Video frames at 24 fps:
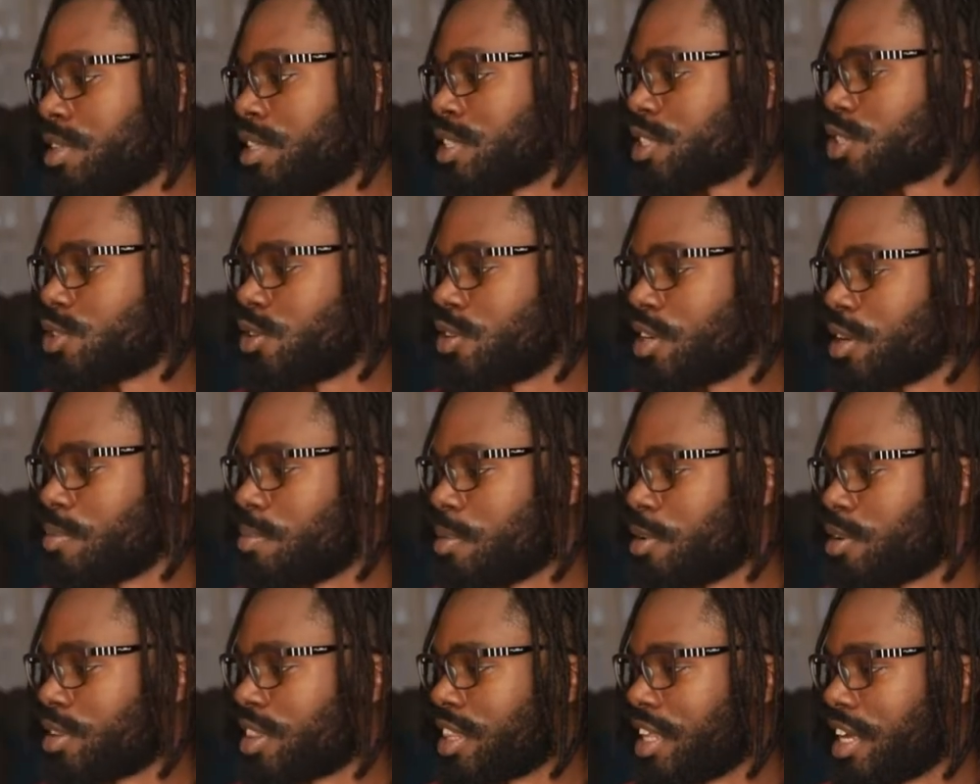Sorry
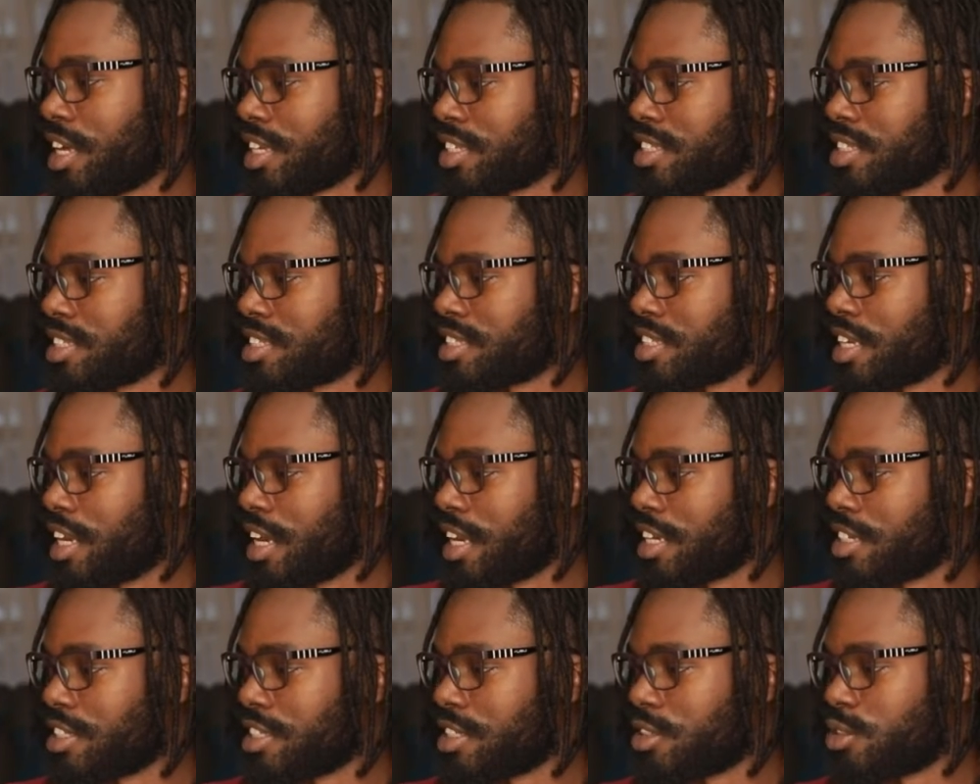about that,
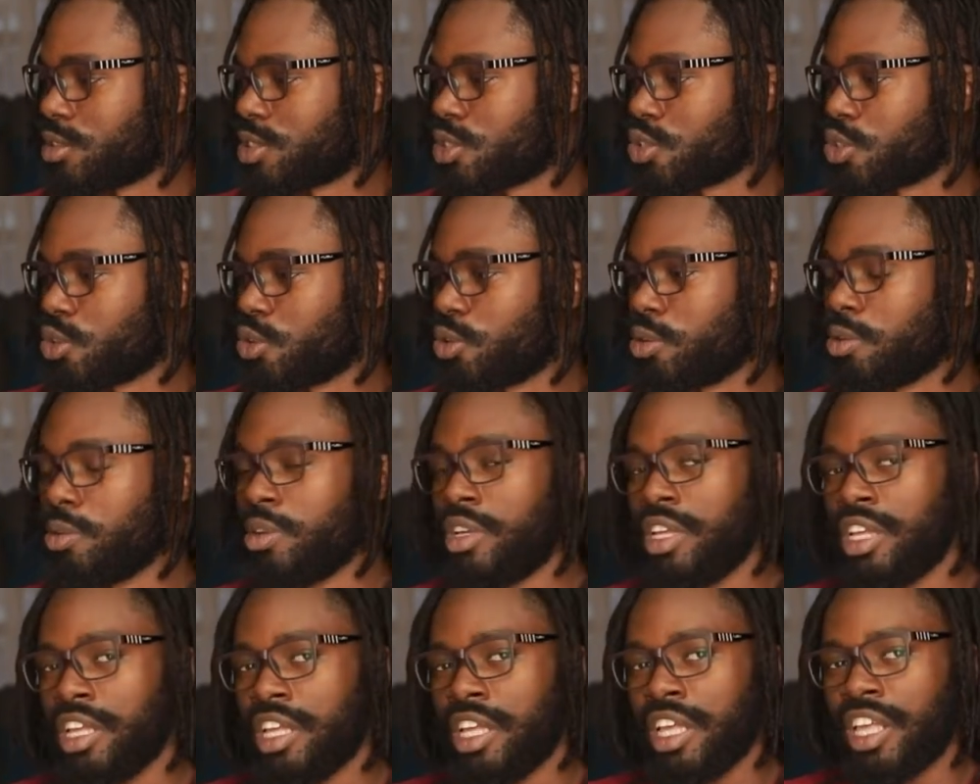and also
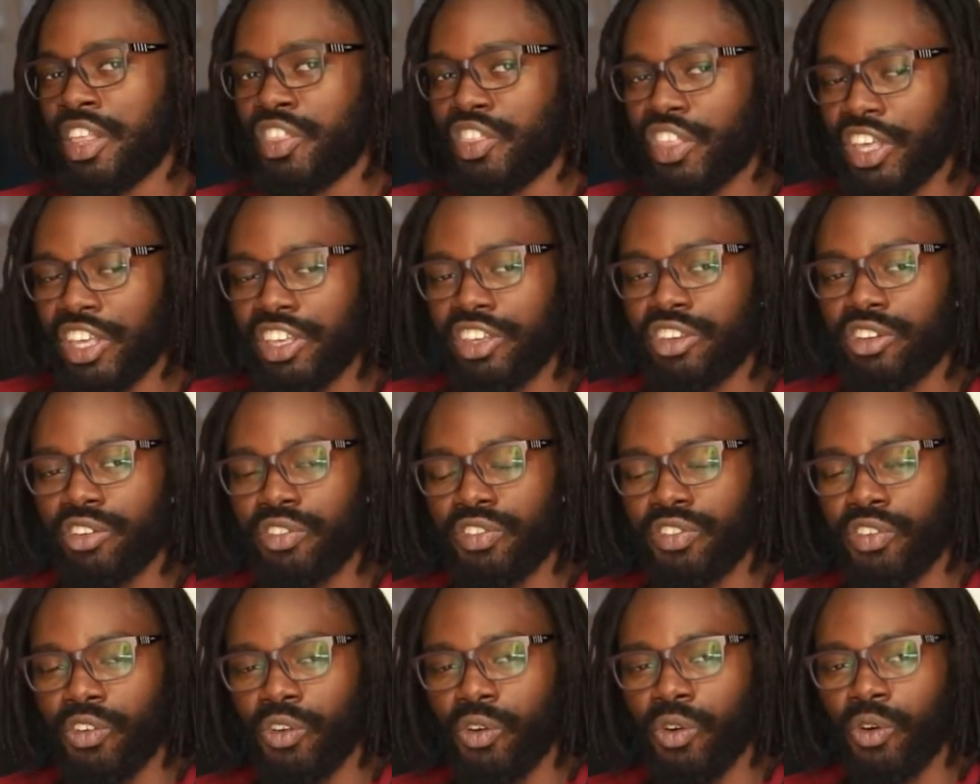thank you
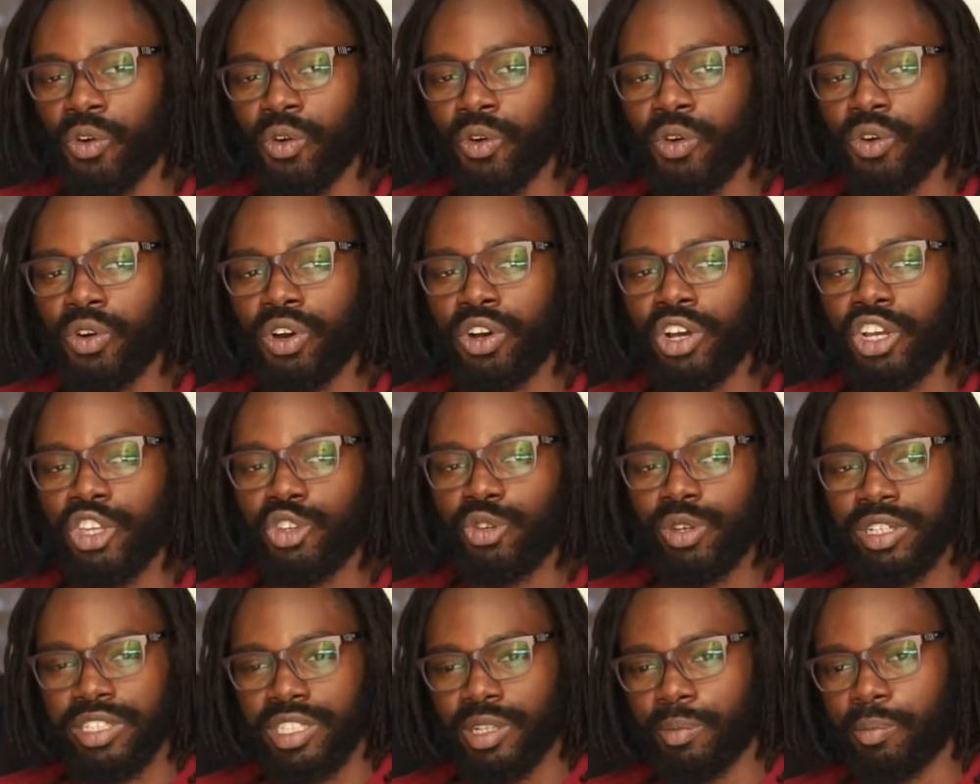for
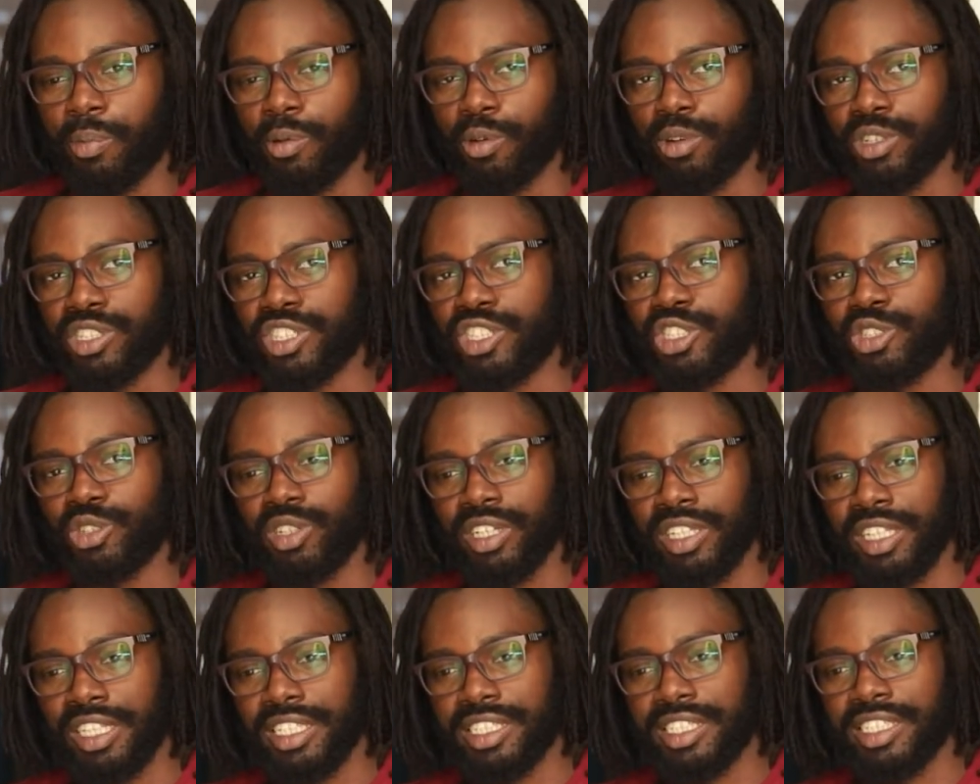your support
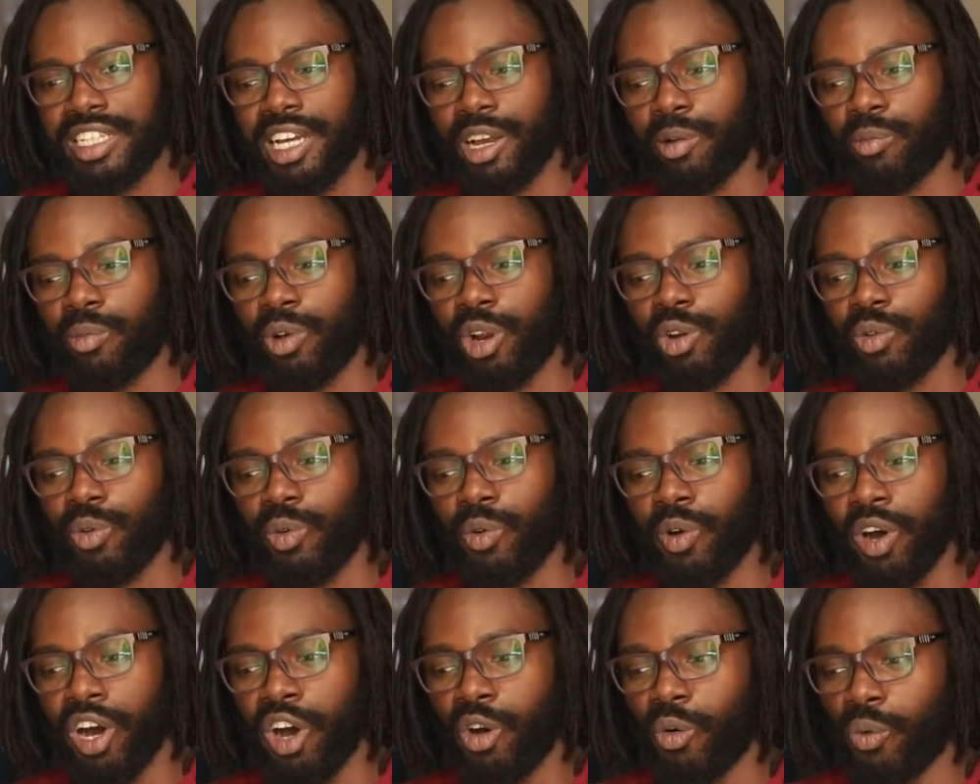during this time while we
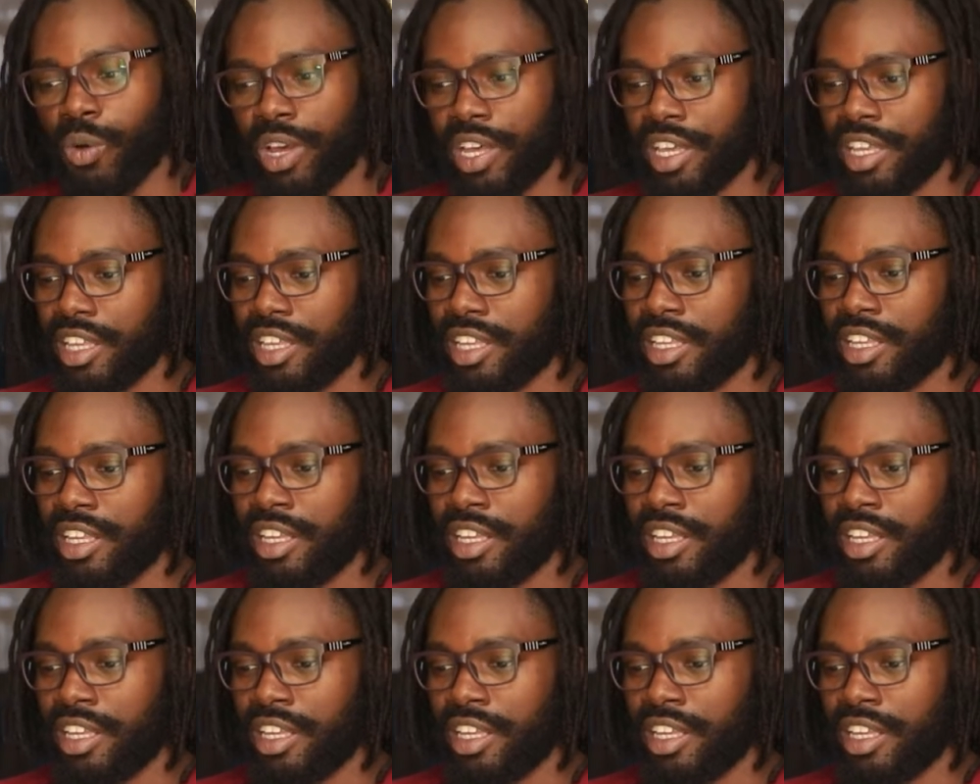were away.